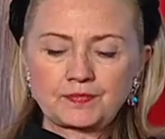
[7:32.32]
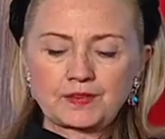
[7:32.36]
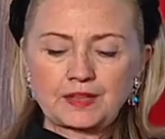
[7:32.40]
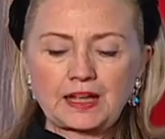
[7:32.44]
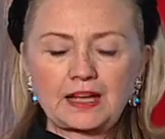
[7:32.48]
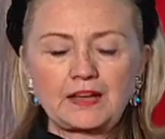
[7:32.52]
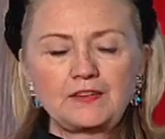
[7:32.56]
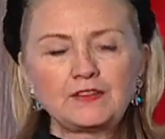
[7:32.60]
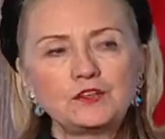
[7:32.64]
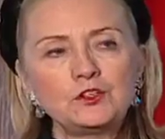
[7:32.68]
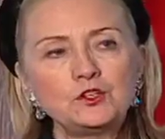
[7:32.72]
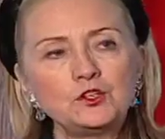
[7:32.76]

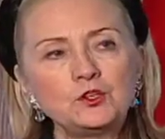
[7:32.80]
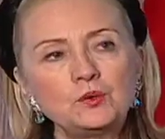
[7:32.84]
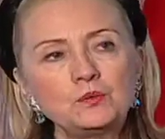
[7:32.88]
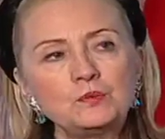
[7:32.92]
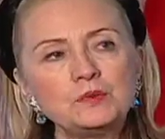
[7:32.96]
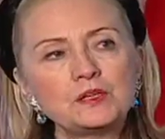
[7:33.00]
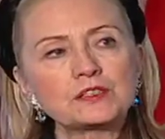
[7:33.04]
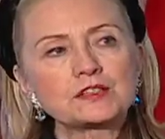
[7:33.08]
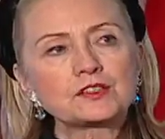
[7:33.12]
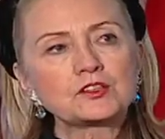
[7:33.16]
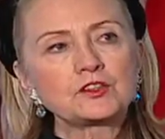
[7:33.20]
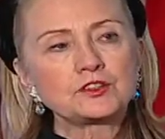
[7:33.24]
and the new
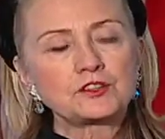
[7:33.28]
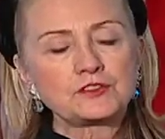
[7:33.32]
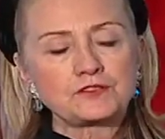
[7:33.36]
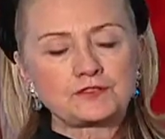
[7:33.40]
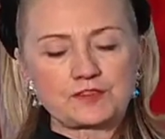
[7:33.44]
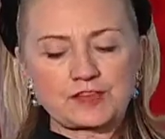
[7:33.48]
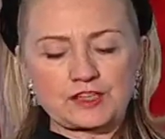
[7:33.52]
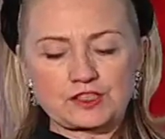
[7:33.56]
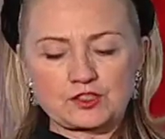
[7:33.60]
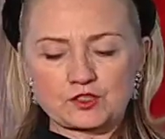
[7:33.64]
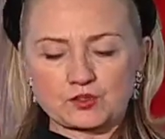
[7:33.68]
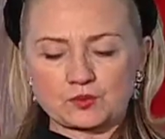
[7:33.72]
missile
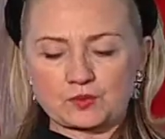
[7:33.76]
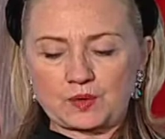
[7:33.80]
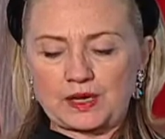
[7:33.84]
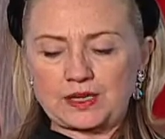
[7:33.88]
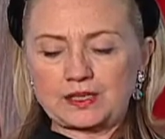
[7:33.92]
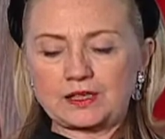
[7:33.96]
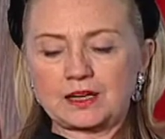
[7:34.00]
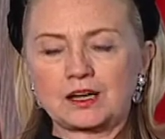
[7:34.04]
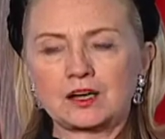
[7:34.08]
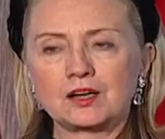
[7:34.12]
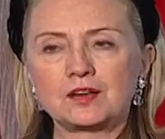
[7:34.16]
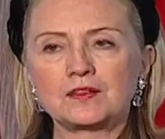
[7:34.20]
defense
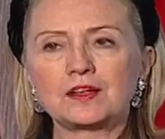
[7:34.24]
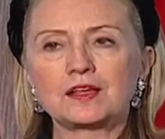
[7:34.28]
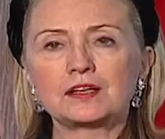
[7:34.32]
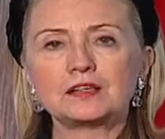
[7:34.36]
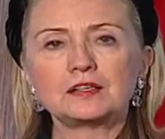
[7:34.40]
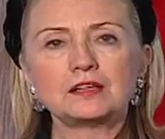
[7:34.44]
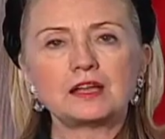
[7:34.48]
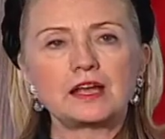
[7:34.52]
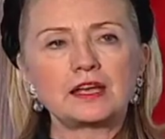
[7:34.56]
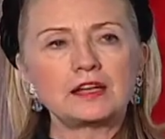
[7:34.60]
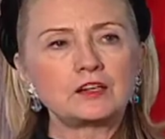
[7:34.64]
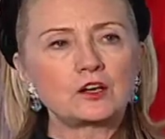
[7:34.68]
radar
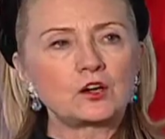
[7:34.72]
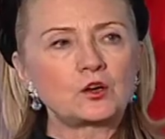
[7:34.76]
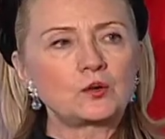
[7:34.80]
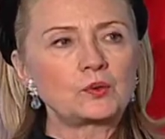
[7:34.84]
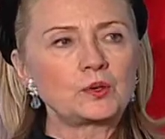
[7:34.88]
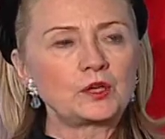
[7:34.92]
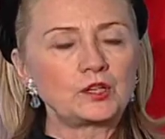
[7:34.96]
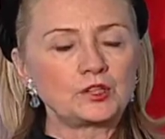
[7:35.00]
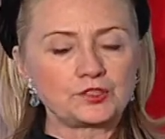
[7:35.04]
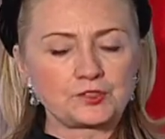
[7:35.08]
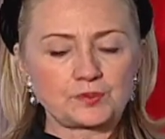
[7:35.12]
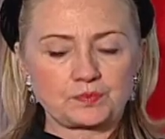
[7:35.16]
that NATO
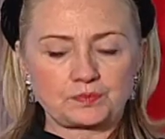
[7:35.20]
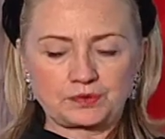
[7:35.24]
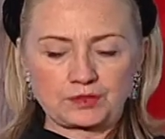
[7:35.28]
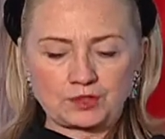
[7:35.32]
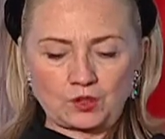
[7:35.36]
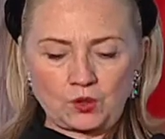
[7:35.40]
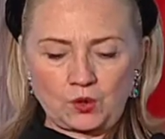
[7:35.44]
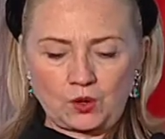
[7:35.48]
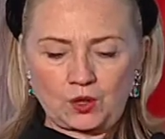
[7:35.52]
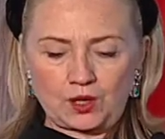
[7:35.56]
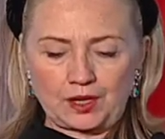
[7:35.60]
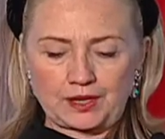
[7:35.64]
will
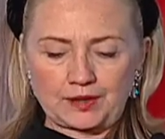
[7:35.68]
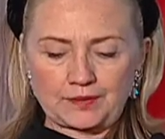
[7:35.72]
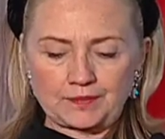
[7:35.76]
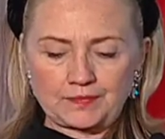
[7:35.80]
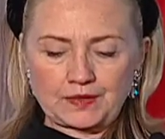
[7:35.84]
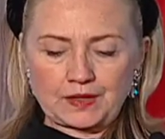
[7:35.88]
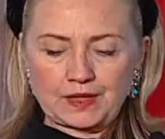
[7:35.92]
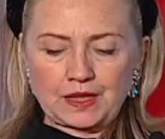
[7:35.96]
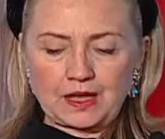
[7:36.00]
deploy